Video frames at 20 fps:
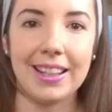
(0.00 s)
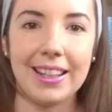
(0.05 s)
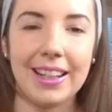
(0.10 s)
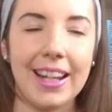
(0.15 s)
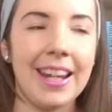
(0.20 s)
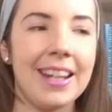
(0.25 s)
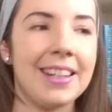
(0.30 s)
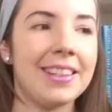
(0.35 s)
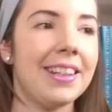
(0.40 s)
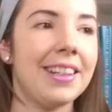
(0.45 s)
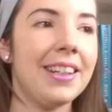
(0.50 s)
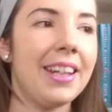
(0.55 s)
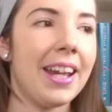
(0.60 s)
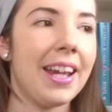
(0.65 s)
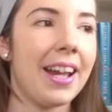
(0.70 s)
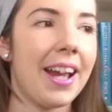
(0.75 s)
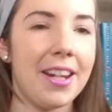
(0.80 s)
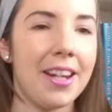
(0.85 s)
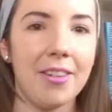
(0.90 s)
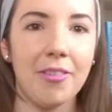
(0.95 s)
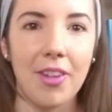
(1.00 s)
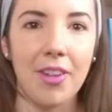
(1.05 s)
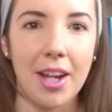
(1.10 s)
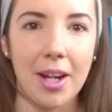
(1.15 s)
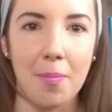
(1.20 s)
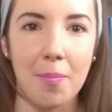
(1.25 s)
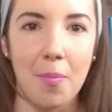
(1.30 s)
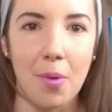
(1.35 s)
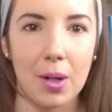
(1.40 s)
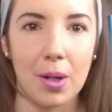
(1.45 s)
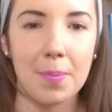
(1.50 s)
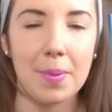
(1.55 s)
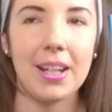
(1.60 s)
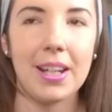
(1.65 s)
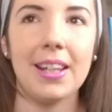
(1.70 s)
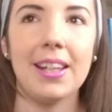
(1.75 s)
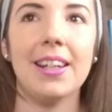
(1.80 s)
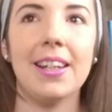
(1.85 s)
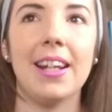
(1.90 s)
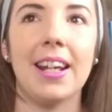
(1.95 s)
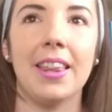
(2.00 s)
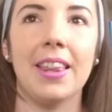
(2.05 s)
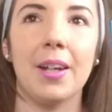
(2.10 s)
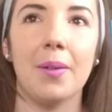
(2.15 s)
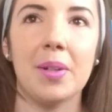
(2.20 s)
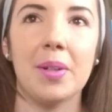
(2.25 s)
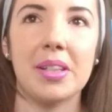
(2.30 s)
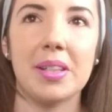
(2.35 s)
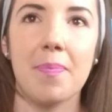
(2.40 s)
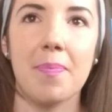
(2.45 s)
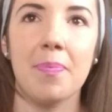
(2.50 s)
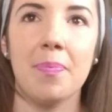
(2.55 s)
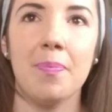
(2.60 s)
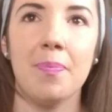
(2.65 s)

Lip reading: it did get kind of like morbid and there were some